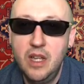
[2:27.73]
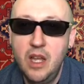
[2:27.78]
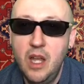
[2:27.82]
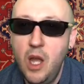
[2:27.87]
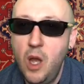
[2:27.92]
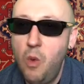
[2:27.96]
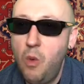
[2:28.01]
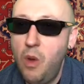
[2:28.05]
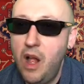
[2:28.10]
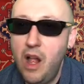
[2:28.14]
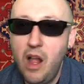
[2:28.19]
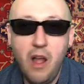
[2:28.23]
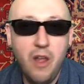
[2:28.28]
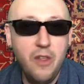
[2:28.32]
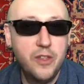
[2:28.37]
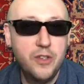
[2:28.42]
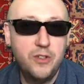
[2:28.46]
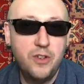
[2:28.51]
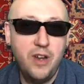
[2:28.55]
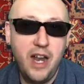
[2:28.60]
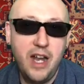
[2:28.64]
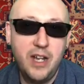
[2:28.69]
While all
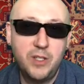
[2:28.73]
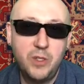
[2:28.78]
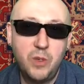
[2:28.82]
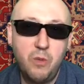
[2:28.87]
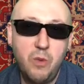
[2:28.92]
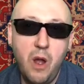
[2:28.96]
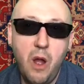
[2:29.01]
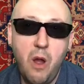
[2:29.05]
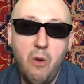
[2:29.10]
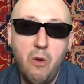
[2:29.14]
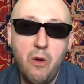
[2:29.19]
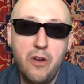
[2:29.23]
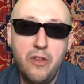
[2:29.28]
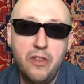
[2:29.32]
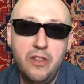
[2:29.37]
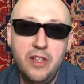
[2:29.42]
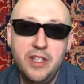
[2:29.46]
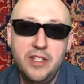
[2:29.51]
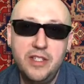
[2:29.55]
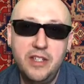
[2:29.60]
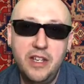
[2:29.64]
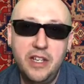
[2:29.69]
the tracks are well worth
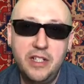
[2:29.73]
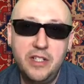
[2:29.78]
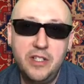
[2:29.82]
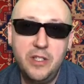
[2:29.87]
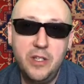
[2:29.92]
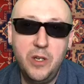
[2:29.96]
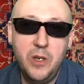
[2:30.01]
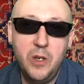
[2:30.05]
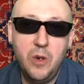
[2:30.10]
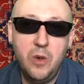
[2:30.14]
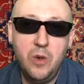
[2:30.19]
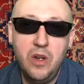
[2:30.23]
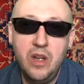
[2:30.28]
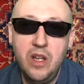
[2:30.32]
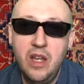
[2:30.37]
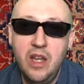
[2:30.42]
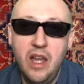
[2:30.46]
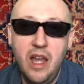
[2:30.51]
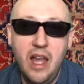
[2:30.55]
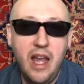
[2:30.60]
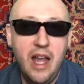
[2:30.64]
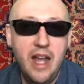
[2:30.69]
listening to,
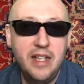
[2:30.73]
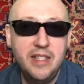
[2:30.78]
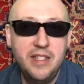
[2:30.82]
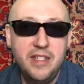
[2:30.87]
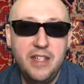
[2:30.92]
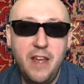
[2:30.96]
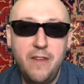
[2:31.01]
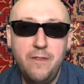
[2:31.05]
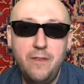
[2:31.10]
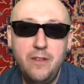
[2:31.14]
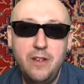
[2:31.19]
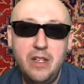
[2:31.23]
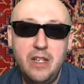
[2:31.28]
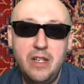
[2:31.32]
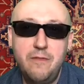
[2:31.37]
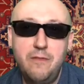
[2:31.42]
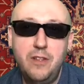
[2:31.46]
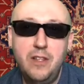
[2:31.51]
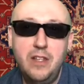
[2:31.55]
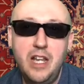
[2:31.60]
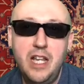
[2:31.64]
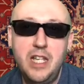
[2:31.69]
it's definitely
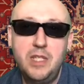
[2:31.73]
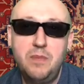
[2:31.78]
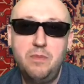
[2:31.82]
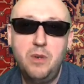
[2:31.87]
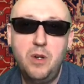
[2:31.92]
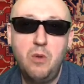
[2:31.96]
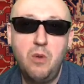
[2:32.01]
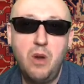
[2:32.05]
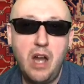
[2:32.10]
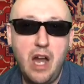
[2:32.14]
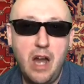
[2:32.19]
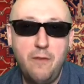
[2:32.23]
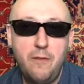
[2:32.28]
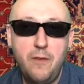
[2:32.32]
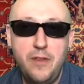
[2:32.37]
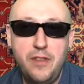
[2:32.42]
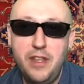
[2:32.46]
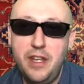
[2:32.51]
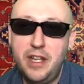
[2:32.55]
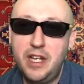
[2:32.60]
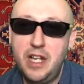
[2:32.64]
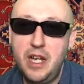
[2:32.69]
Voluspa where
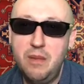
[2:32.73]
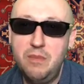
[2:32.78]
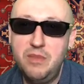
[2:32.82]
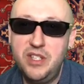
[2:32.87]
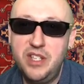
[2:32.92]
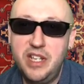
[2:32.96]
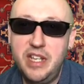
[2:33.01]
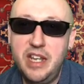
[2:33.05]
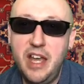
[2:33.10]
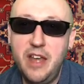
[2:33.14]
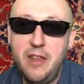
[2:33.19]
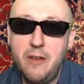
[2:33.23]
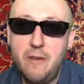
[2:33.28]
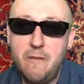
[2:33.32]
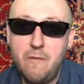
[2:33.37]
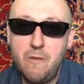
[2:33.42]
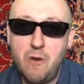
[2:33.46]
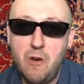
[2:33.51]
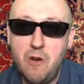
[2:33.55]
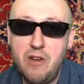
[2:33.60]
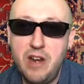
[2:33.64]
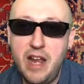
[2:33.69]
everything comes together
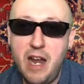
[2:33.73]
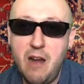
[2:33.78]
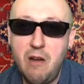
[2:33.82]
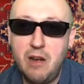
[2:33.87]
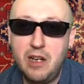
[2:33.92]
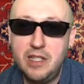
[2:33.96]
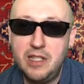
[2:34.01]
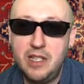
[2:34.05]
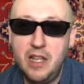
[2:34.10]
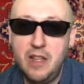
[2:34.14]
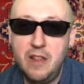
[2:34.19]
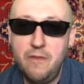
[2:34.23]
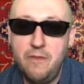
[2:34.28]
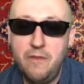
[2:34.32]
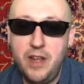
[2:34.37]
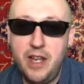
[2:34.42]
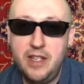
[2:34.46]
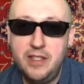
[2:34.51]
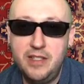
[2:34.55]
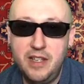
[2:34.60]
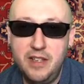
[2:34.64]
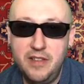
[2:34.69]
for Oneiric
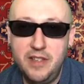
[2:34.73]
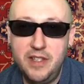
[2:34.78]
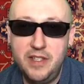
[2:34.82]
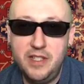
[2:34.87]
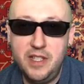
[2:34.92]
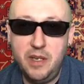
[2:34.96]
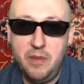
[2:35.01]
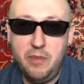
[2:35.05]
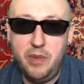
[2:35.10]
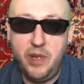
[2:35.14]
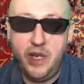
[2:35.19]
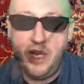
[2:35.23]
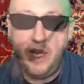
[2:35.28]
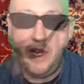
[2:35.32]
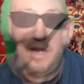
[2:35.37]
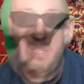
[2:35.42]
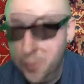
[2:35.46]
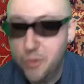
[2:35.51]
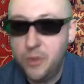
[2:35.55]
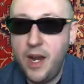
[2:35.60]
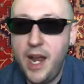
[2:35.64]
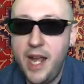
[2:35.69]
Celephais on this EP.
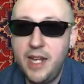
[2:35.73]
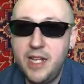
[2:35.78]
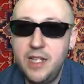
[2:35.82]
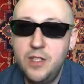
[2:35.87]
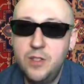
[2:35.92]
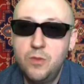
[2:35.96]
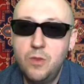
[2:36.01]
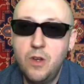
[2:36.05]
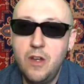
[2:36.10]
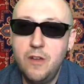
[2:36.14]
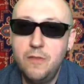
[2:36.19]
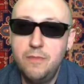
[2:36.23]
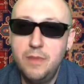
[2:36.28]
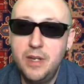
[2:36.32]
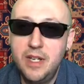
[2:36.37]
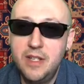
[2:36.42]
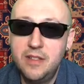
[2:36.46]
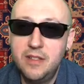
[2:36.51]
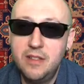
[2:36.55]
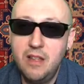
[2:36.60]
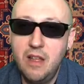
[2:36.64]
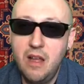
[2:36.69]
The track is 12
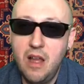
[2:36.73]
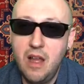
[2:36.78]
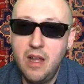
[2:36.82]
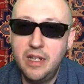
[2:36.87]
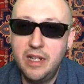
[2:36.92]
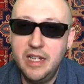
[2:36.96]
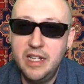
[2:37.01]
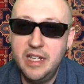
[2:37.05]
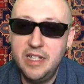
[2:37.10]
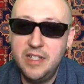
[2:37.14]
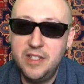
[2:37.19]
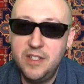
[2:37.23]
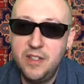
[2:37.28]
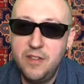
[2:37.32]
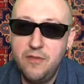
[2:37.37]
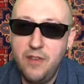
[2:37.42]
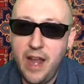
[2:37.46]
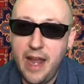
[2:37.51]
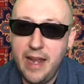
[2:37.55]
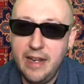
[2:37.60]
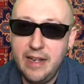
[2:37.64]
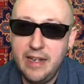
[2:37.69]
minutes long, and it's
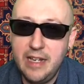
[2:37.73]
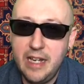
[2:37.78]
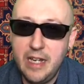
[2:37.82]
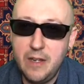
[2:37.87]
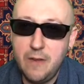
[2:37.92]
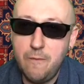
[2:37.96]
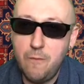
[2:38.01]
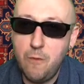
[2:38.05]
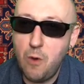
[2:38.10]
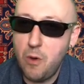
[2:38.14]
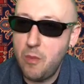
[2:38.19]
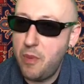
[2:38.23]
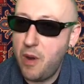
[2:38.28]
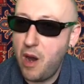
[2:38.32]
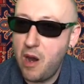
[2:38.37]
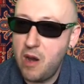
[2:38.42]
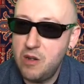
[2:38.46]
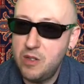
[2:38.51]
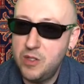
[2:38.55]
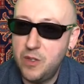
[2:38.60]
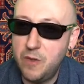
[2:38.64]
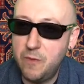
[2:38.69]
divided into 4
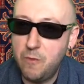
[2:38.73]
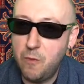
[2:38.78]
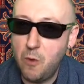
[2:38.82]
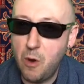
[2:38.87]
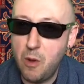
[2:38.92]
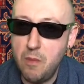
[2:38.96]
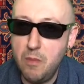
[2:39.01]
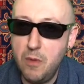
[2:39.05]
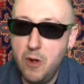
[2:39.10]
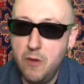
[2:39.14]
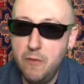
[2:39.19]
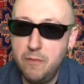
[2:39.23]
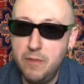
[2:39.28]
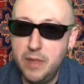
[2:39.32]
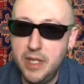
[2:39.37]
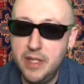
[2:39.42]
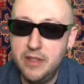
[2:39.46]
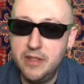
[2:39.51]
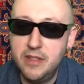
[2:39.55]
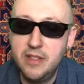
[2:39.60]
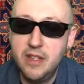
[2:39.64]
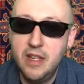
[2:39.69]
parts or 4
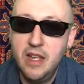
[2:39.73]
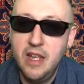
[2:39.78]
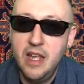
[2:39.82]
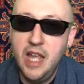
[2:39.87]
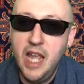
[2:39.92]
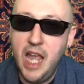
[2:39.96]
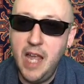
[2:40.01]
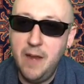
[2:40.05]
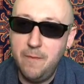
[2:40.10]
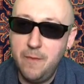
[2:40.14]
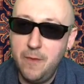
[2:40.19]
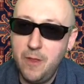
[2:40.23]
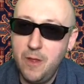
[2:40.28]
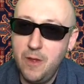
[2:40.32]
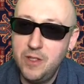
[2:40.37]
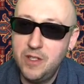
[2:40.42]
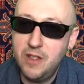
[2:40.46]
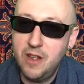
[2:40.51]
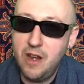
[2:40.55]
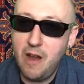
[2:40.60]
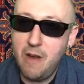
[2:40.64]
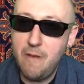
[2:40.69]
movements. And for
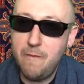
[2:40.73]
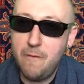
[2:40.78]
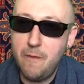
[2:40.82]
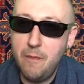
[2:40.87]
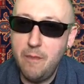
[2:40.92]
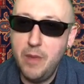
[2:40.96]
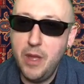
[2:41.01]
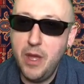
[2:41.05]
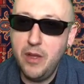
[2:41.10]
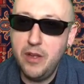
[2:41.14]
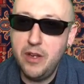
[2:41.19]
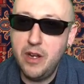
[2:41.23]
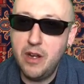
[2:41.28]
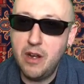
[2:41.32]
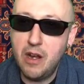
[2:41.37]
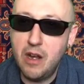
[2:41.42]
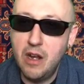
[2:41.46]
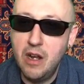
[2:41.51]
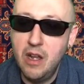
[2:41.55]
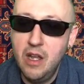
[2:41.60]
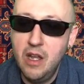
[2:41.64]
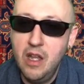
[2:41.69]
those that aren't
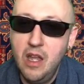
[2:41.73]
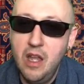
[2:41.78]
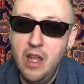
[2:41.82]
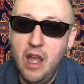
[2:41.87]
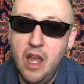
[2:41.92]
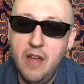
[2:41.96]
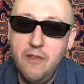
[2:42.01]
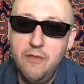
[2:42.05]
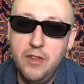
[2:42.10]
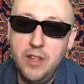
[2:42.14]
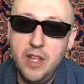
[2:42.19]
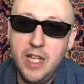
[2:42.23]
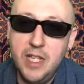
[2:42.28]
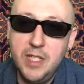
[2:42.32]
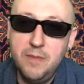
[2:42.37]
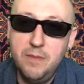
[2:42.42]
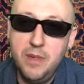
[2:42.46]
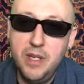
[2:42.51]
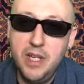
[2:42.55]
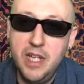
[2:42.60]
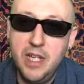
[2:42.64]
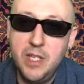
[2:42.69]
familiar,
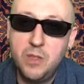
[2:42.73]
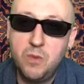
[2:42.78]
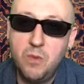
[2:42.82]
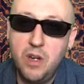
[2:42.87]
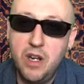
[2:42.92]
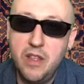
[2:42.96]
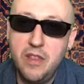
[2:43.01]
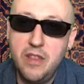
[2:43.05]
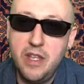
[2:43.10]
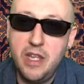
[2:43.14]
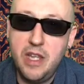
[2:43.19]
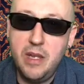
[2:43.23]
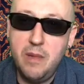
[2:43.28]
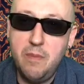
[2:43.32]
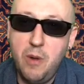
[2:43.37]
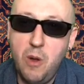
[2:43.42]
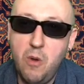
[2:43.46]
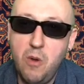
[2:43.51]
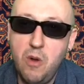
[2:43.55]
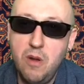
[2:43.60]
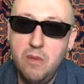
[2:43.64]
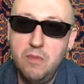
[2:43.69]
Voluspa is one of the
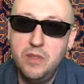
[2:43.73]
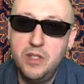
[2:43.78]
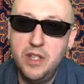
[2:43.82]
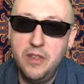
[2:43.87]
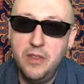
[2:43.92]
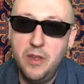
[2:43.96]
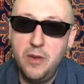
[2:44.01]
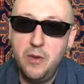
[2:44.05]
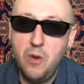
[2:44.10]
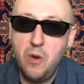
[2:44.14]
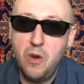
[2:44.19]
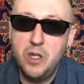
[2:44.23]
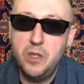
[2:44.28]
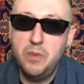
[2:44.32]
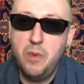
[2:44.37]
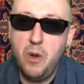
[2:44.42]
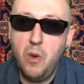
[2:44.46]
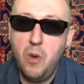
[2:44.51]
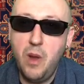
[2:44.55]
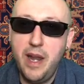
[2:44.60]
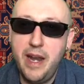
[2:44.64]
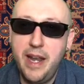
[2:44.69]
poems in the Norse
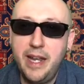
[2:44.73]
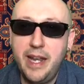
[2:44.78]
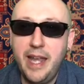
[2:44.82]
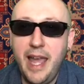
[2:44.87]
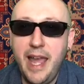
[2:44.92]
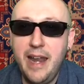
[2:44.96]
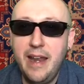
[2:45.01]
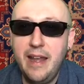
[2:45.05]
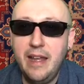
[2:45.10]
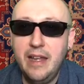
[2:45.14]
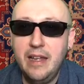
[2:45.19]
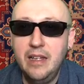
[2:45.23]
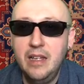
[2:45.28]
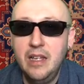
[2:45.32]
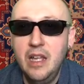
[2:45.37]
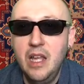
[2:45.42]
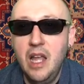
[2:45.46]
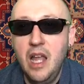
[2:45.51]
Poetic Edda.